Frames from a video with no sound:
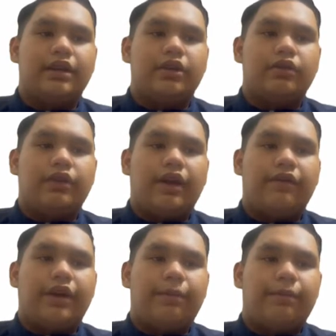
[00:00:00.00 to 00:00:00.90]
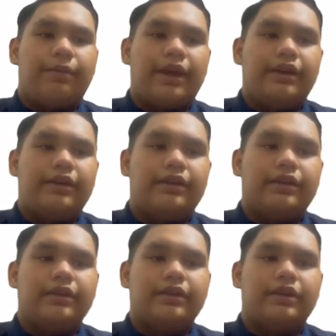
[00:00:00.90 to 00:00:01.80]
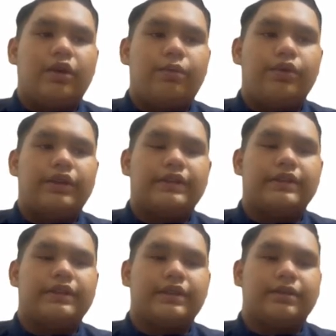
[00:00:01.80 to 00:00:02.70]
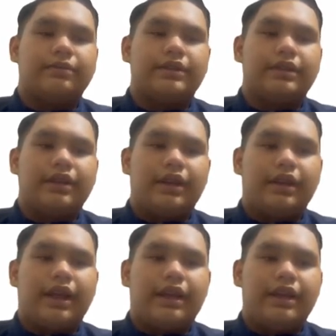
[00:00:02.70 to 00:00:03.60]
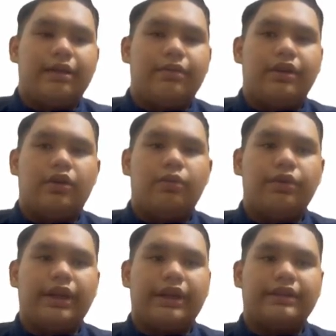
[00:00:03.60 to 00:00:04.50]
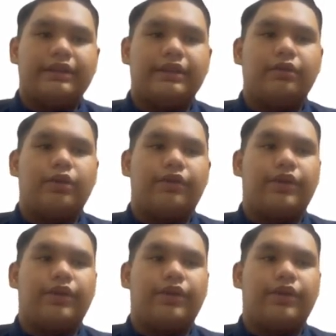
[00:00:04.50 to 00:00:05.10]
to have embedded computer systems that enable communication with the